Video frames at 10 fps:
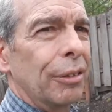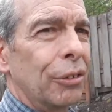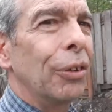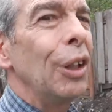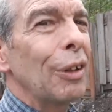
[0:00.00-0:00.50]

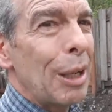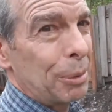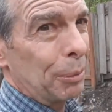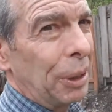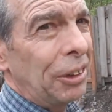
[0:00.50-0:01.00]
Tree
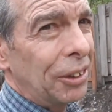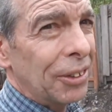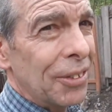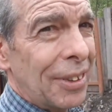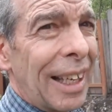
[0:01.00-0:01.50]
ripened
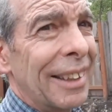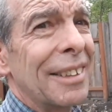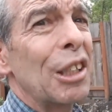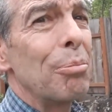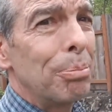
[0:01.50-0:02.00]
peaches, that is
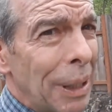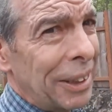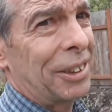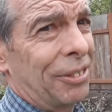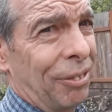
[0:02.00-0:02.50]
the
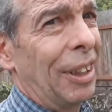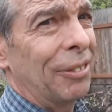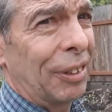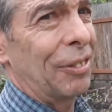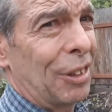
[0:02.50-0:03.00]
best
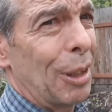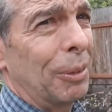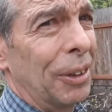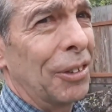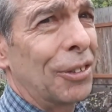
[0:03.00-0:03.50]
flavor of
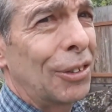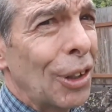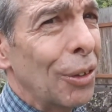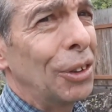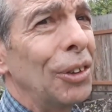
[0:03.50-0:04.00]
summer.
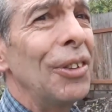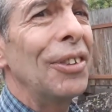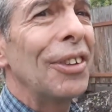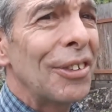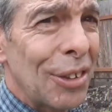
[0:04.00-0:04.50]
So
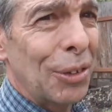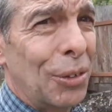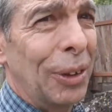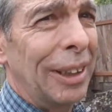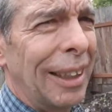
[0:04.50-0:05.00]
juicy, so
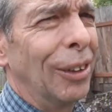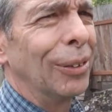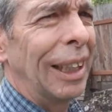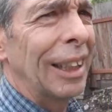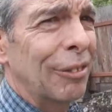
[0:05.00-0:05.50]
sweet. Oh,
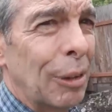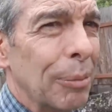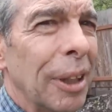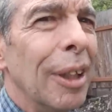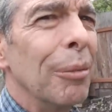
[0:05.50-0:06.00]
I love them.
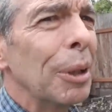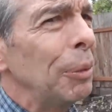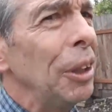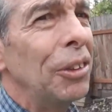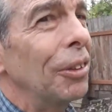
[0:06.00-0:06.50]
But
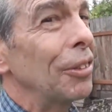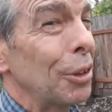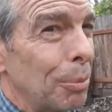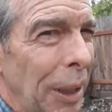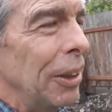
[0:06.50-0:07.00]
peach trees are a
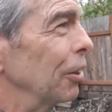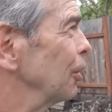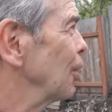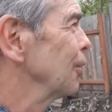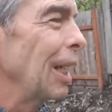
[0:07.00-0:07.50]
pain to grow, and